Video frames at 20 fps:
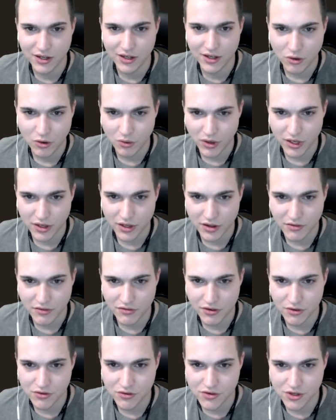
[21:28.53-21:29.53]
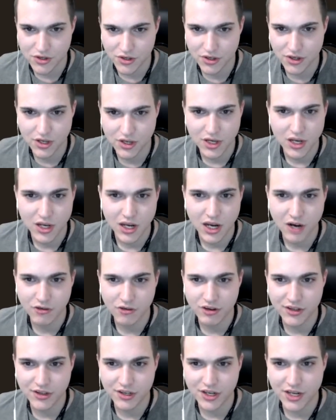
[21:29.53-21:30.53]
going into the future. A
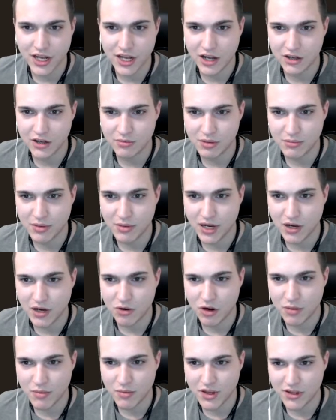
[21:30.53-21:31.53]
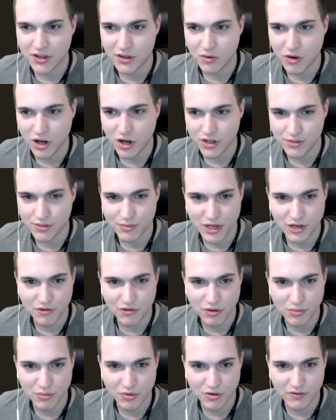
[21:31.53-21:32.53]
recent announcement by Coinbase squashed many
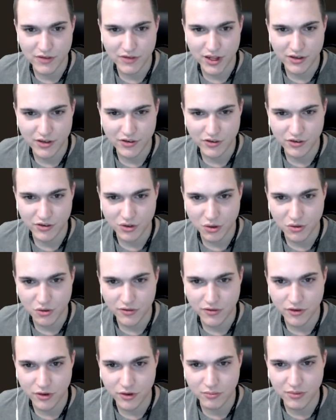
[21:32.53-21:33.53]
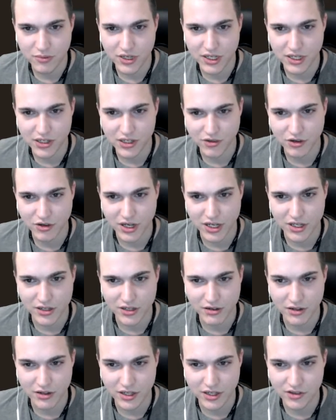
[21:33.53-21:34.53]
Ripple investors' hopes for it being integrated
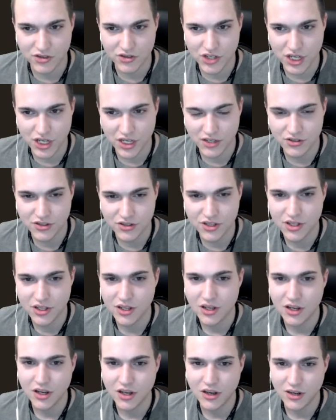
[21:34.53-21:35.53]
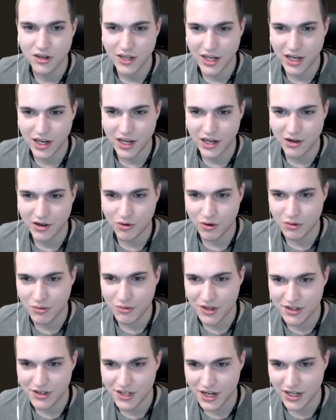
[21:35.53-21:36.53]
into the exchange. Yeah,
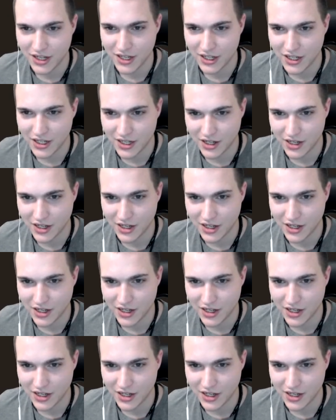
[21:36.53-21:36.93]
Coinbase adding